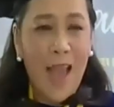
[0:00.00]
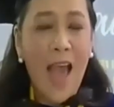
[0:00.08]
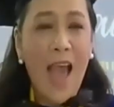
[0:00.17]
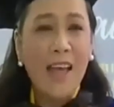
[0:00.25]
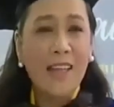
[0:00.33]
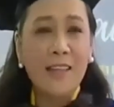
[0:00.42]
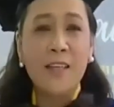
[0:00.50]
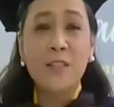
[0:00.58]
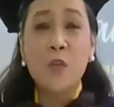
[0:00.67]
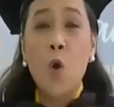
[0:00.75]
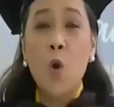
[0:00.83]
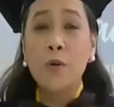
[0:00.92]
And it is
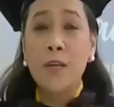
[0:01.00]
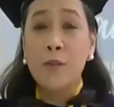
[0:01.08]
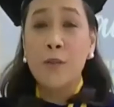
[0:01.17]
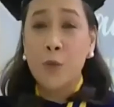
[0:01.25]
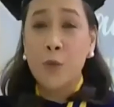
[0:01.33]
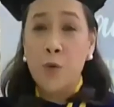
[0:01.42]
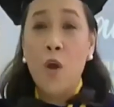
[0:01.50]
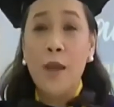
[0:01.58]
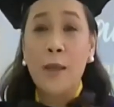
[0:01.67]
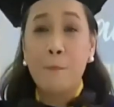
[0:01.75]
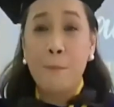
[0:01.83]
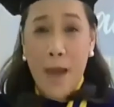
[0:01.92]
only through going
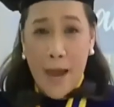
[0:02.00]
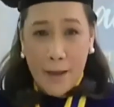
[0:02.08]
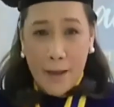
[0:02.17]
back